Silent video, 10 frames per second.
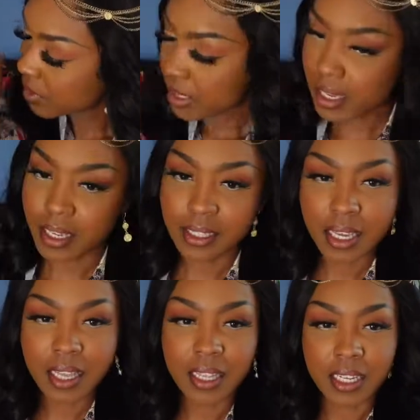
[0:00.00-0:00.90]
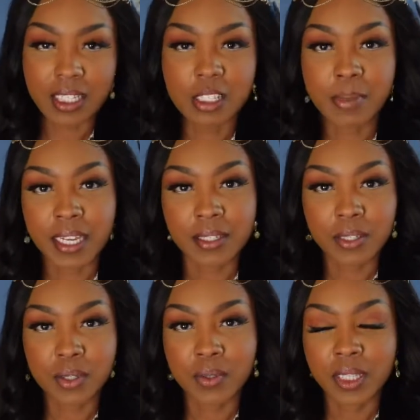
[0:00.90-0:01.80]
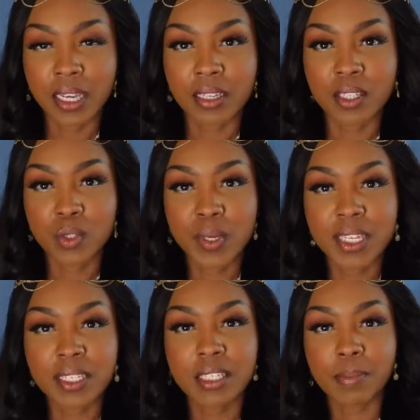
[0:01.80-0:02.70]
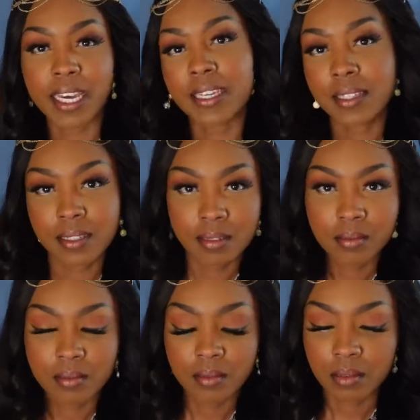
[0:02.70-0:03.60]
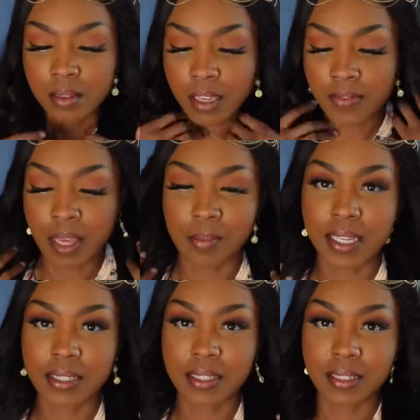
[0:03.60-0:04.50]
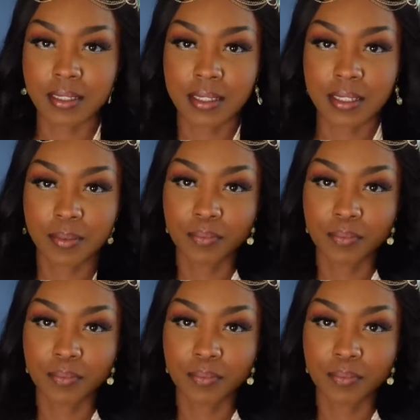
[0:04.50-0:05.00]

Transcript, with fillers: Yeah, it's got like a spice to it, like a sweet spice, if that makes sense.